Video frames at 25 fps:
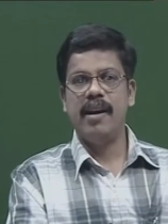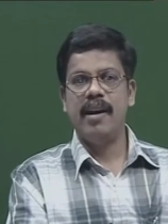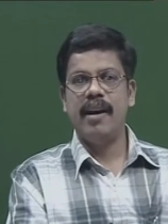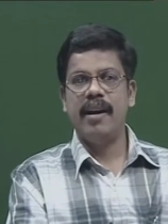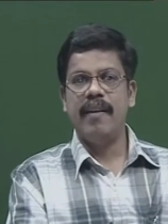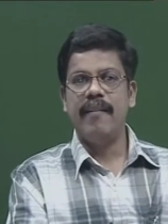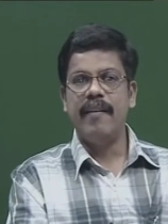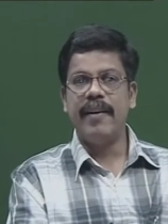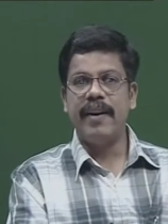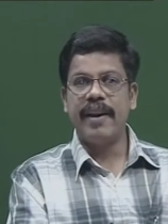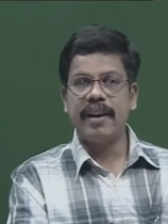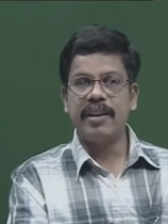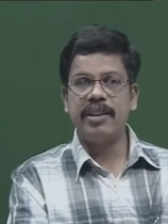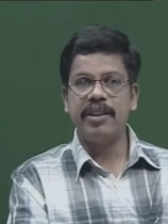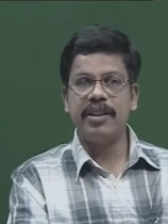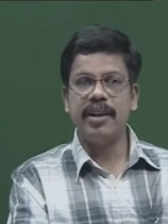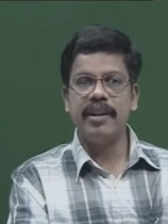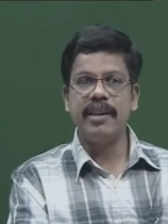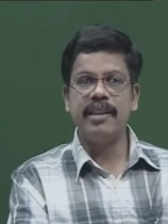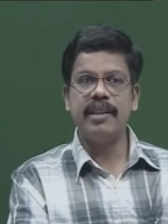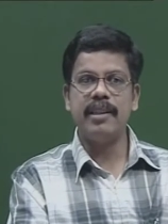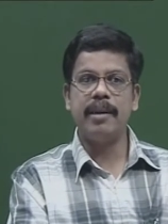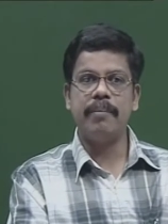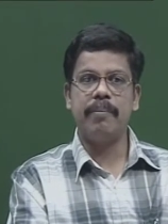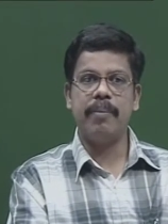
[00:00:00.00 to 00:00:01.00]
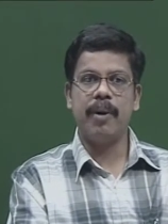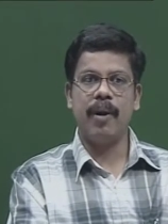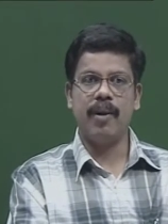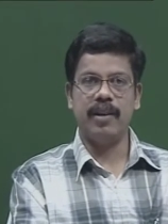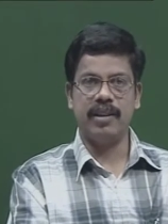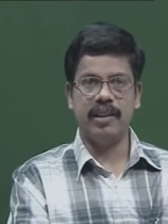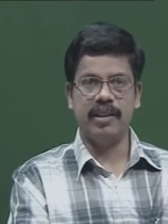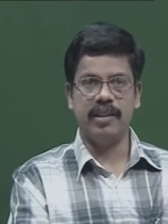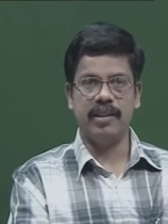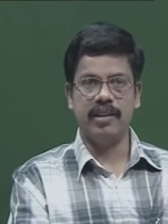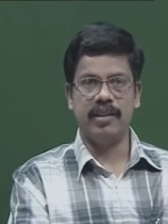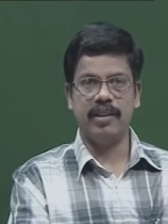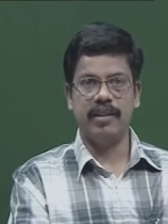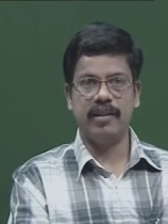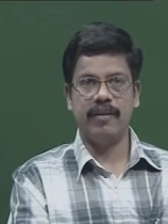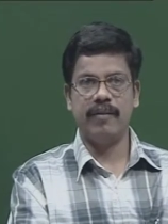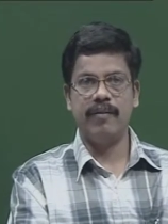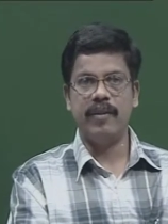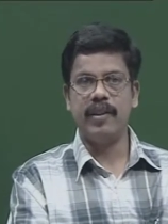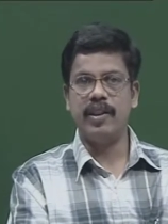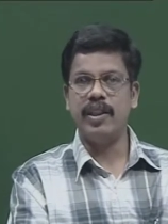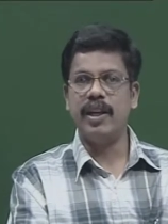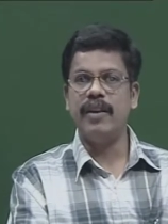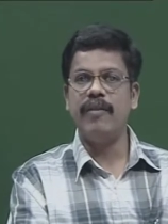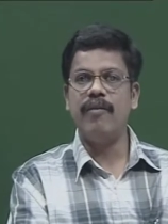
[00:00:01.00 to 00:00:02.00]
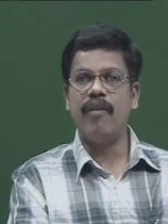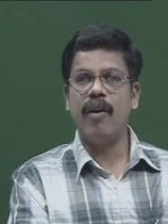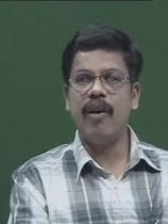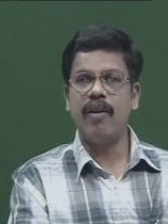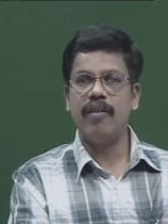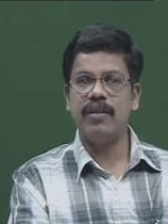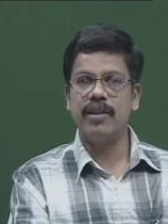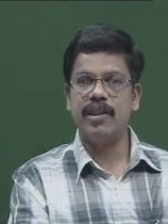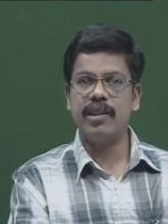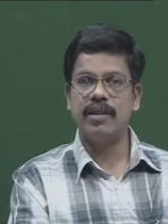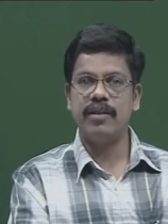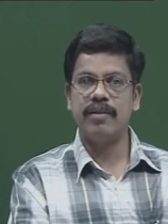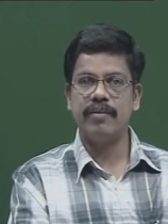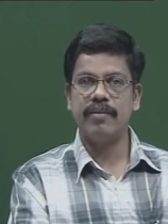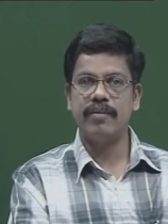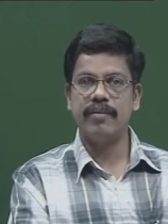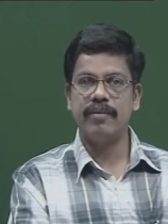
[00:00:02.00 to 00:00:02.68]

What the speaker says: Reduction is a process which involves,